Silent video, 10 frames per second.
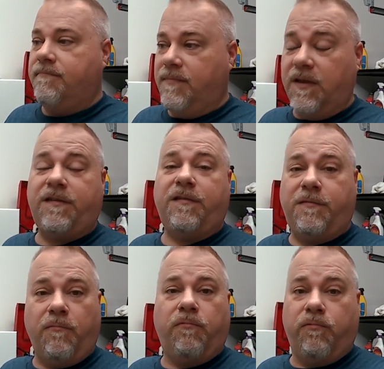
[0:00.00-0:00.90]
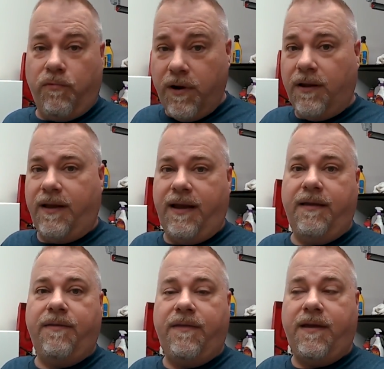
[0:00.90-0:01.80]
this is really
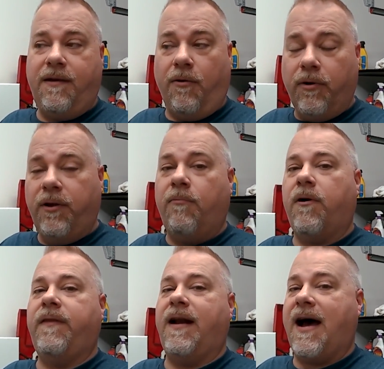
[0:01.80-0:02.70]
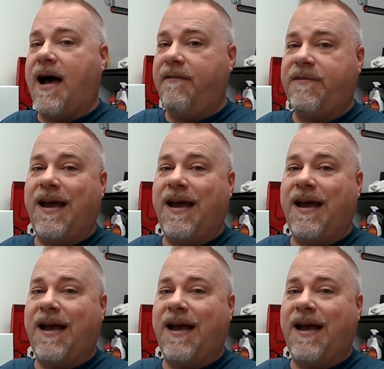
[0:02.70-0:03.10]
the only one that I've